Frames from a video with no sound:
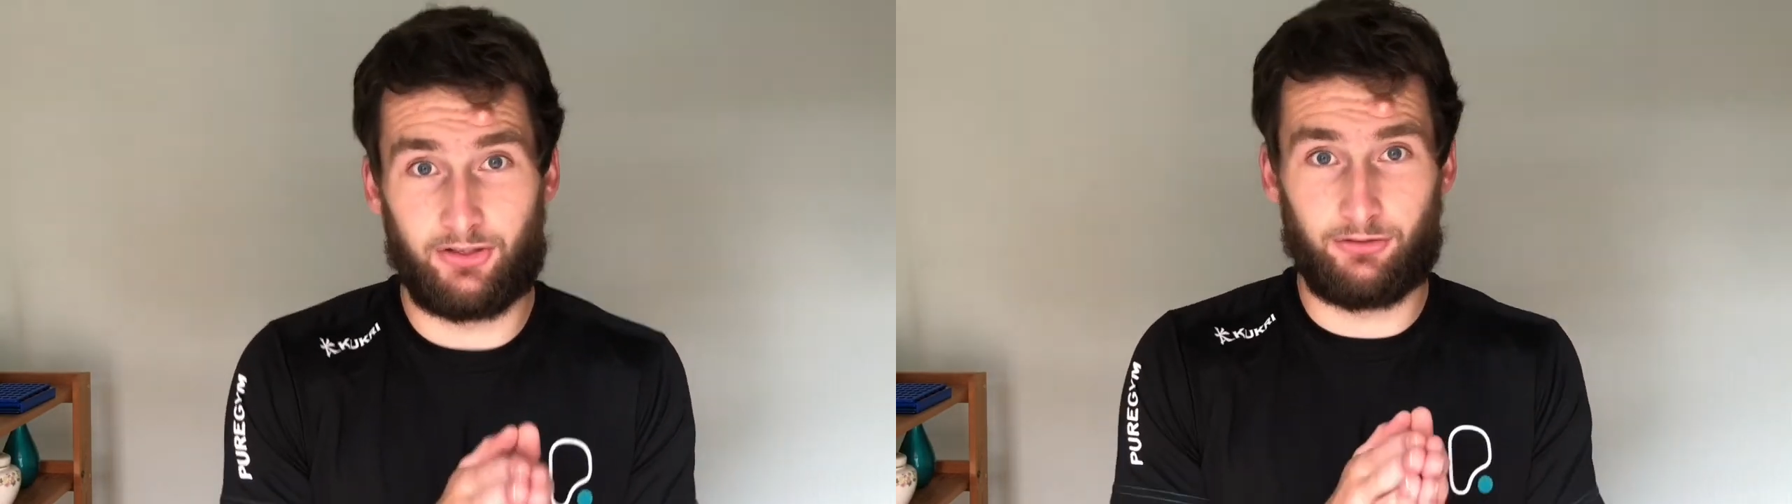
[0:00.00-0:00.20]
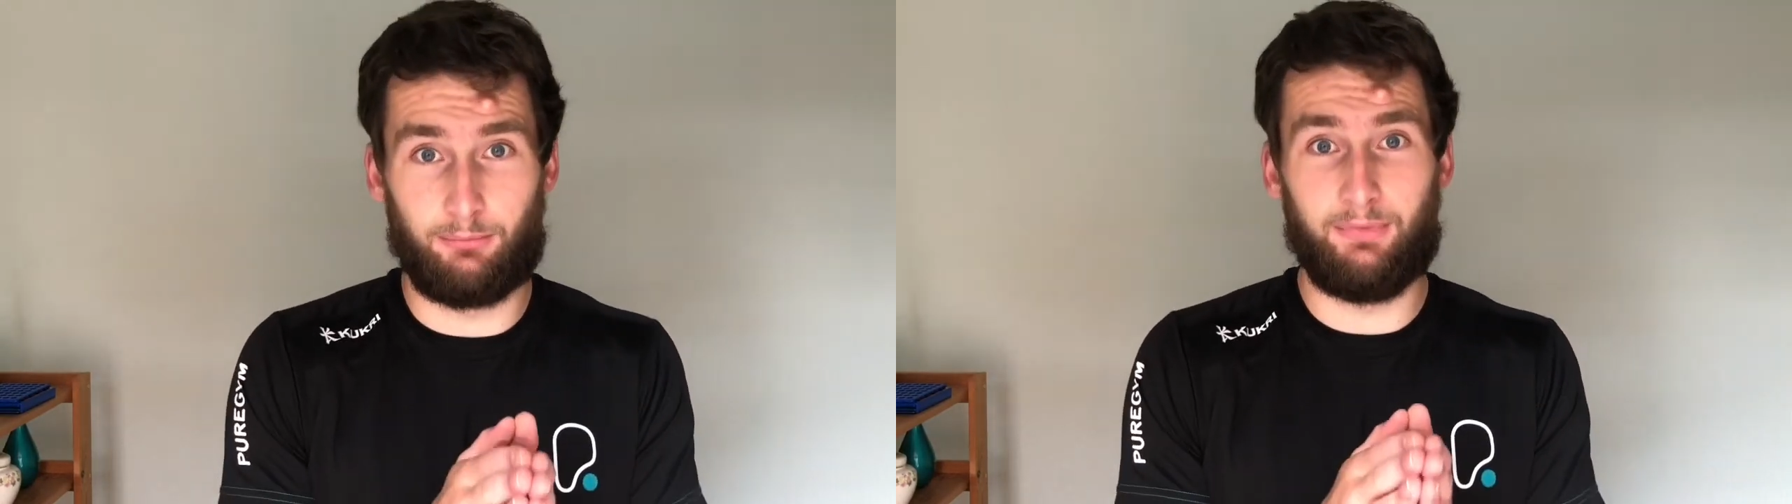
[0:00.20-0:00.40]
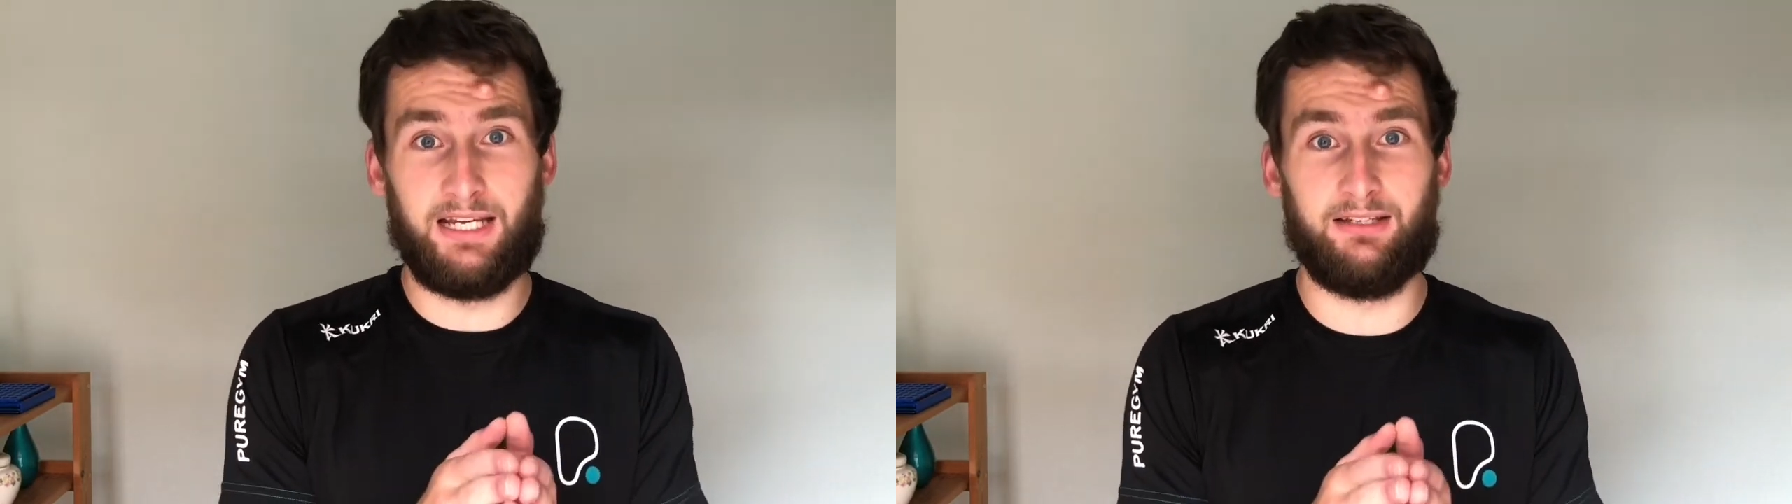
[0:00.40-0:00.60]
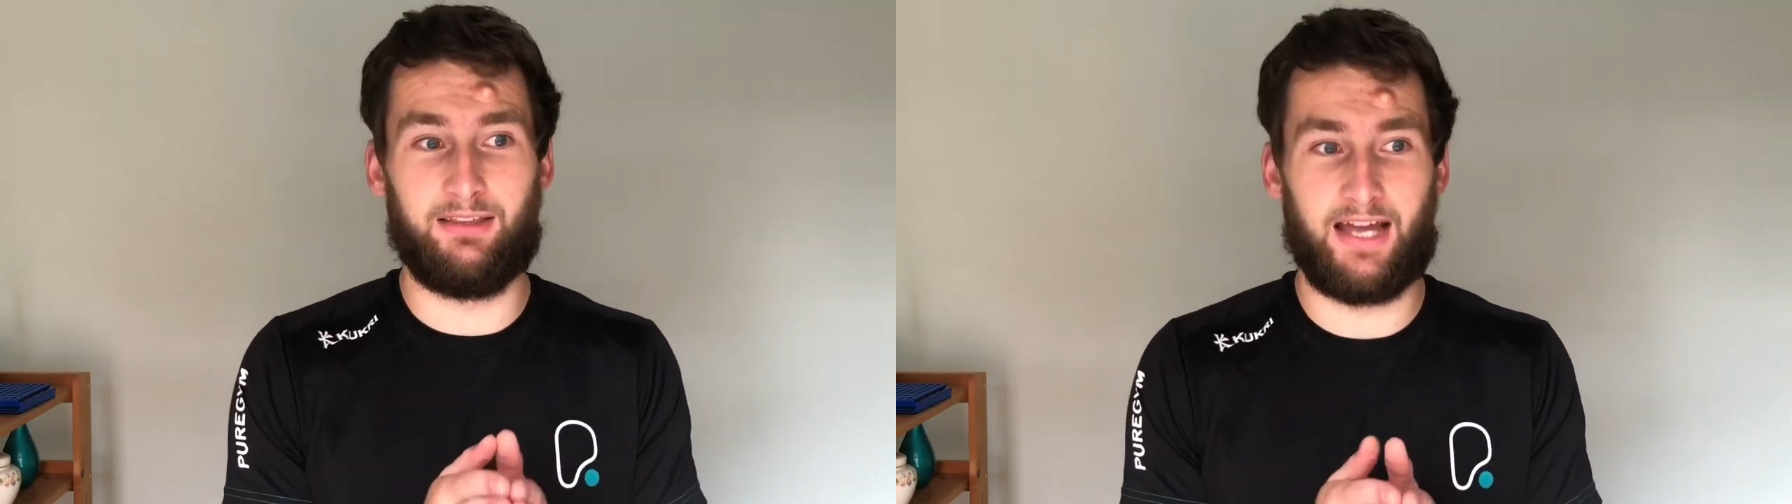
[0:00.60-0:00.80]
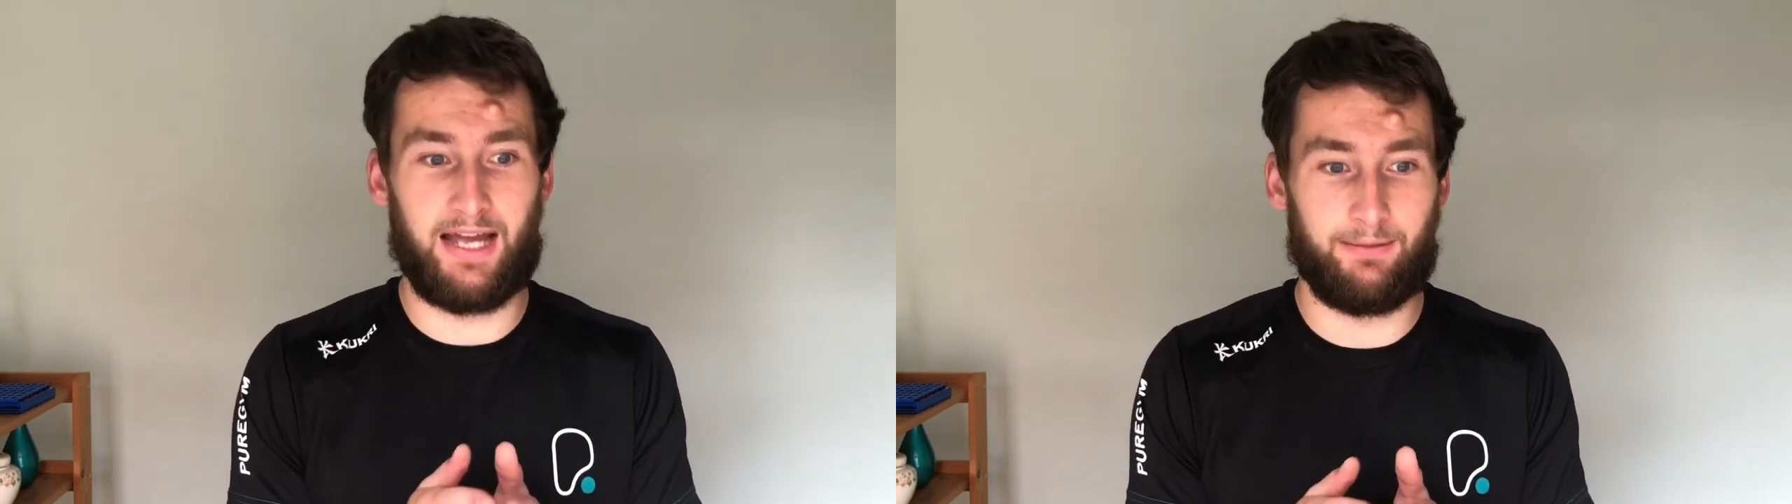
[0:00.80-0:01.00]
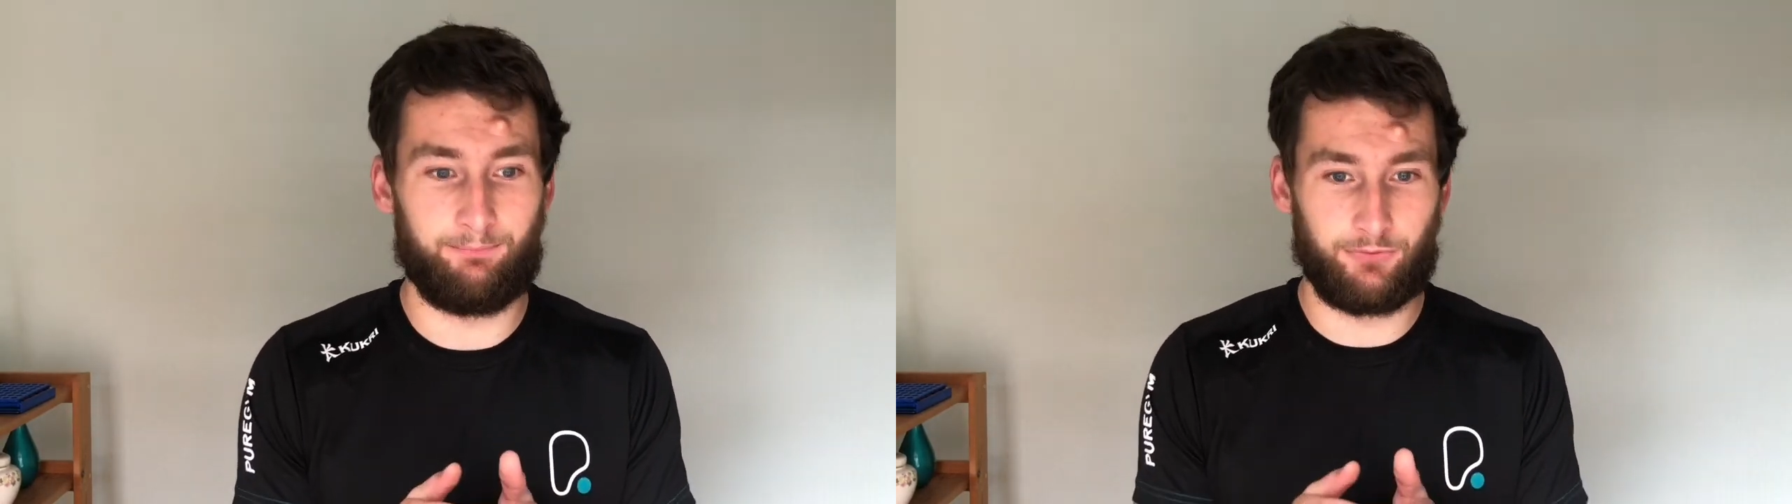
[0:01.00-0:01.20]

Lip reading: doesn't mean that